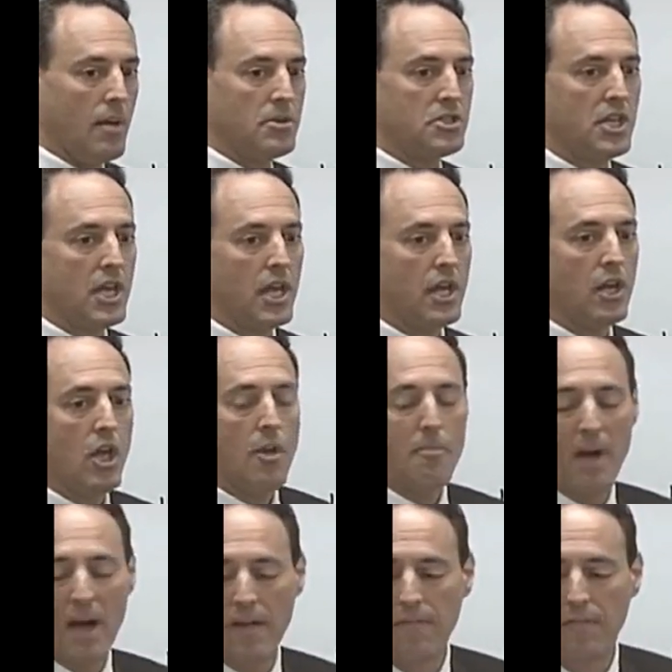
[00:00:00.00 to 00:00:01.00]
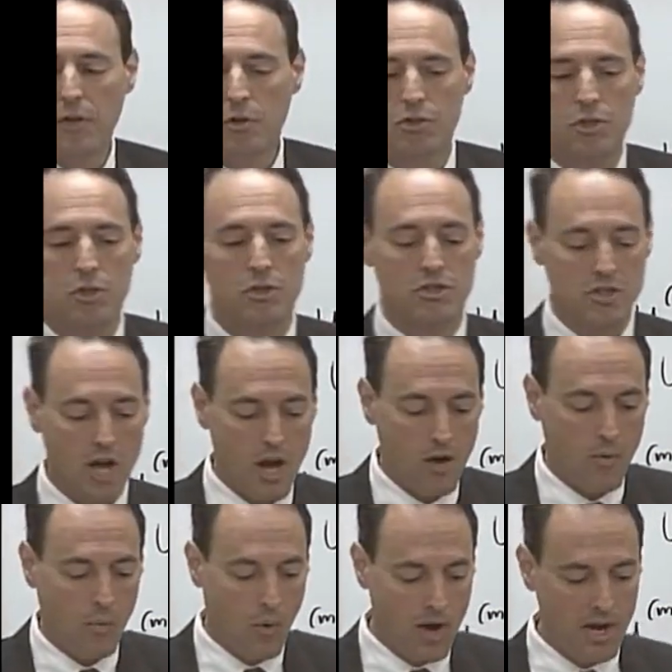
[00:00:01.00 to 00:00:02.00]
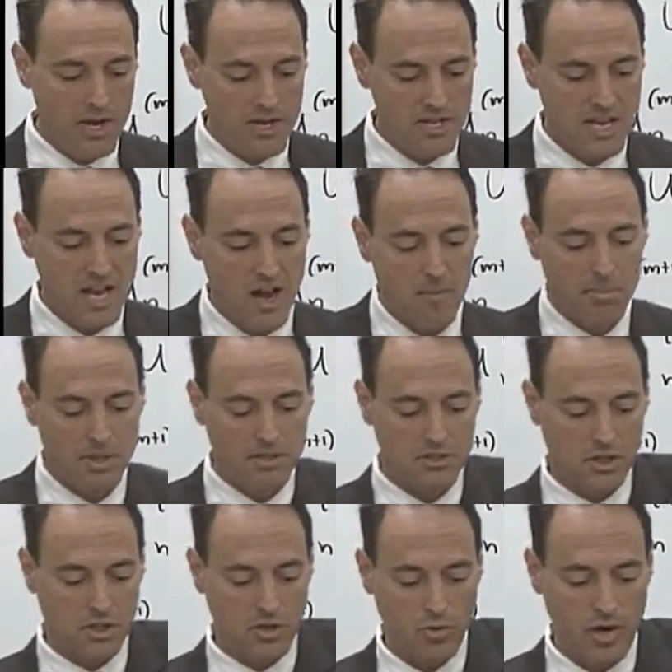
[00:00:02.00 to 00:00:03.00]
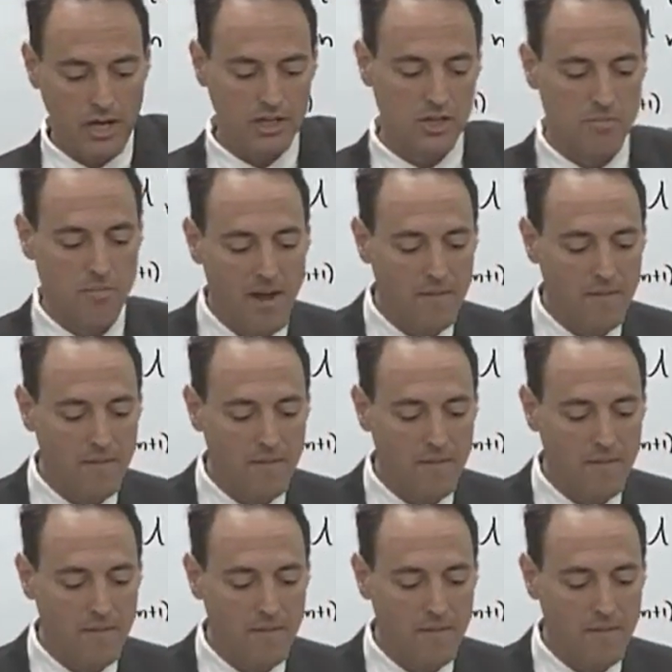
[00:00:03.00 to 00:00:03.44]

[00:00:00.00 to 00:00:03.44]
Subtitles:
I'm going to say my future is not what it is now plus a correction.